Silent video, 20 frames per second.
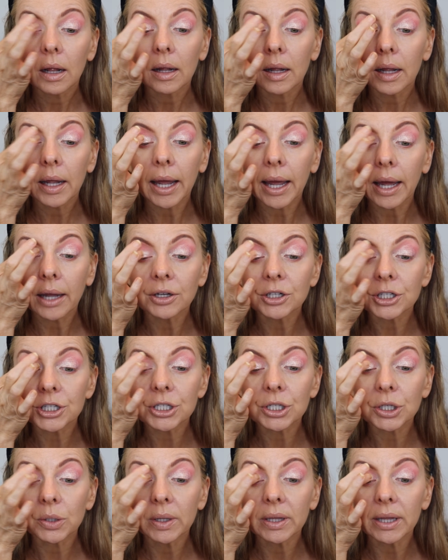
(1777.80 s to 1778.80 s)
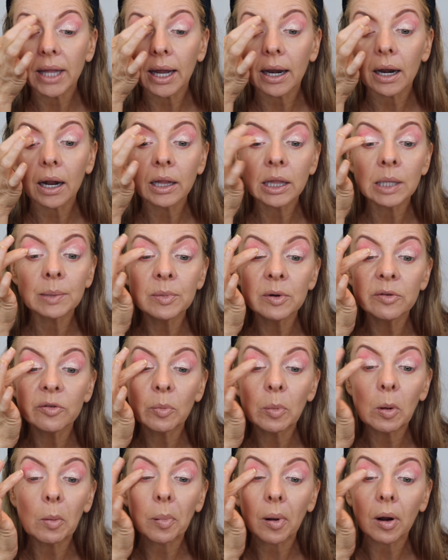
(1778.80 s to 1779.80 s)
And just doing that on the
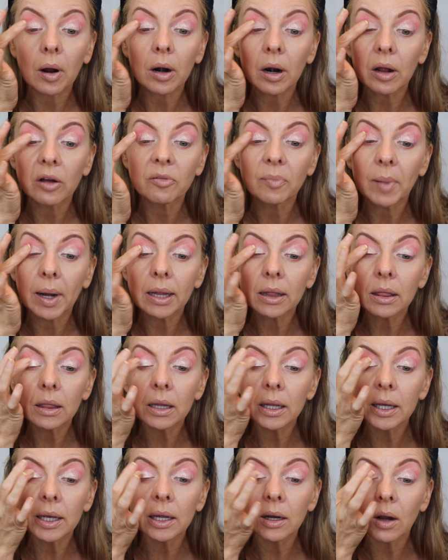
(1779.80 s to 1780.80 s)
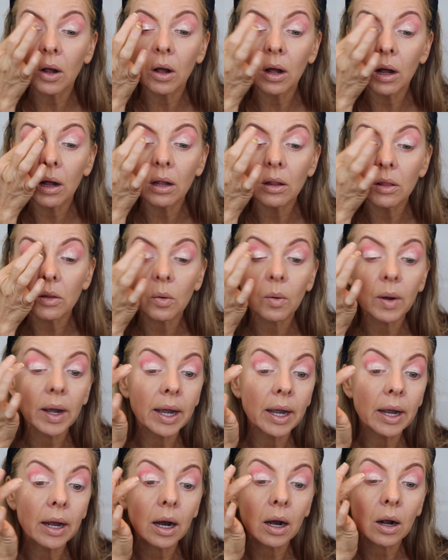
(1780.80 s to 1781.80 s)
movable part of my lid all the
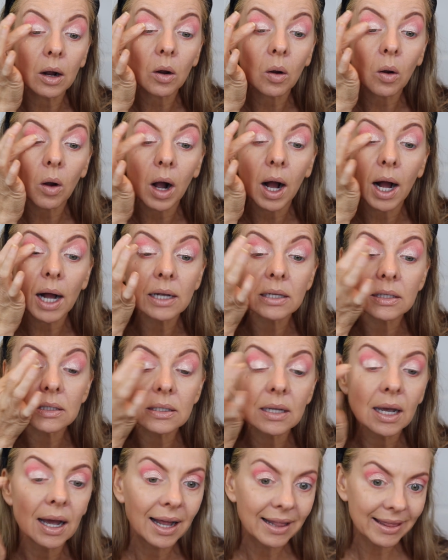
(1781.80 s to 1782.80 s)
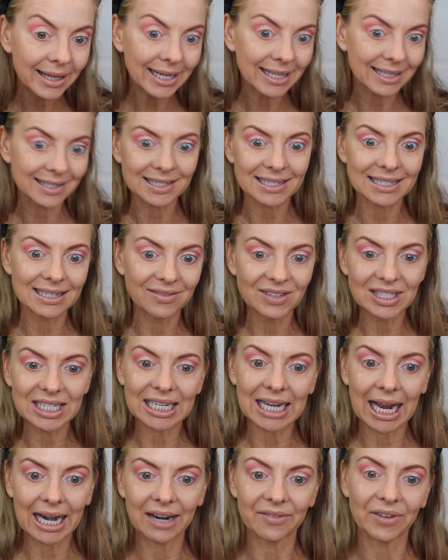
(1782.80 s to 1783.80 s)
way across. I think this gives it
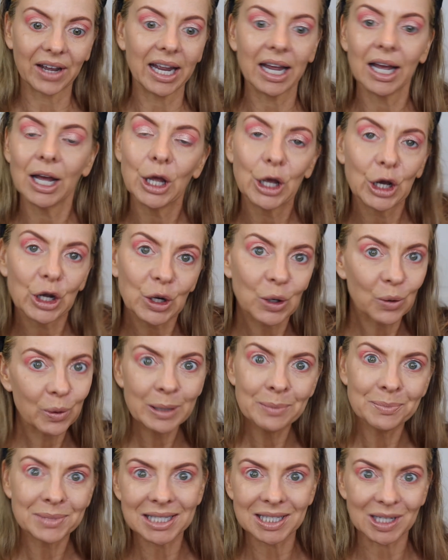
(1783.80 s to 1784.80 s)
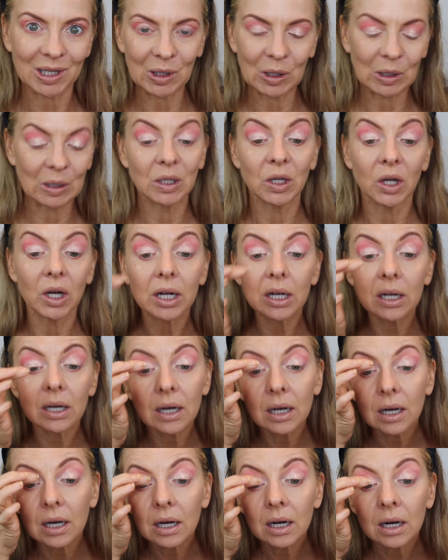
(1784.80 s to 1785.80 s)
kind of a creamsicle look.
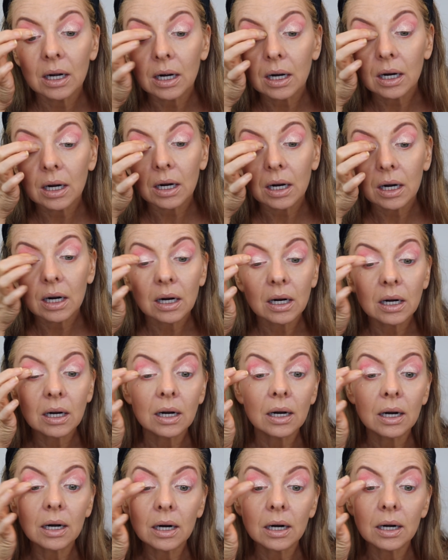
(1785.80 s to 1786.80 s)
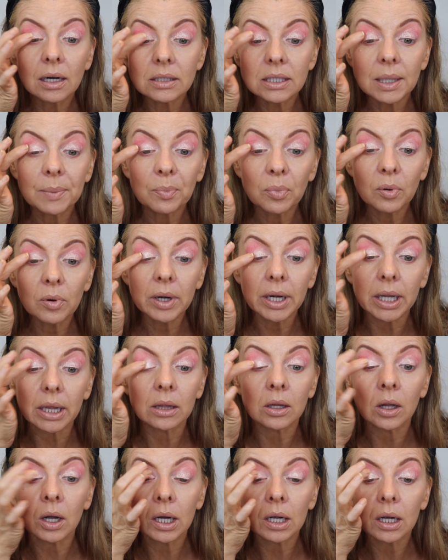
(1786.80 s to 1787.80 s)
It's a pretty
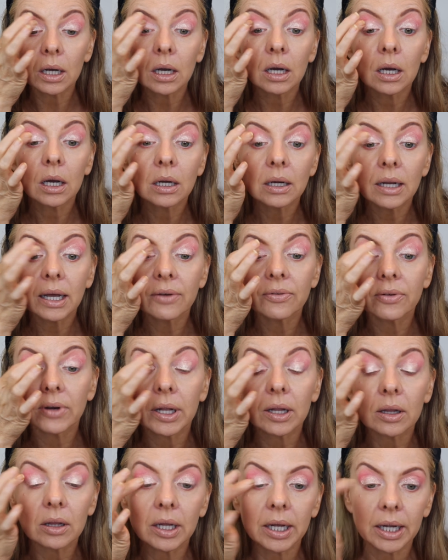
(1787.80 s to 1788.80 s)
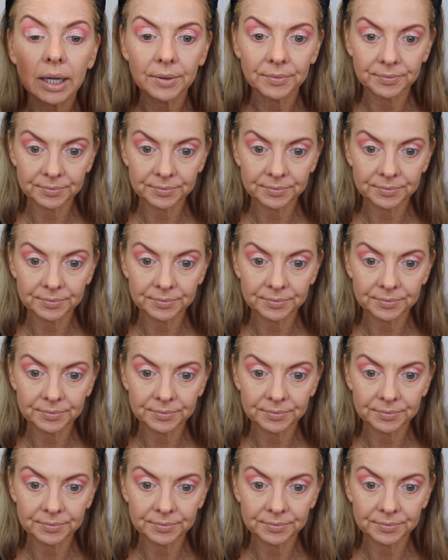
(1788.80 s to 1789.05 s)
look, definitely.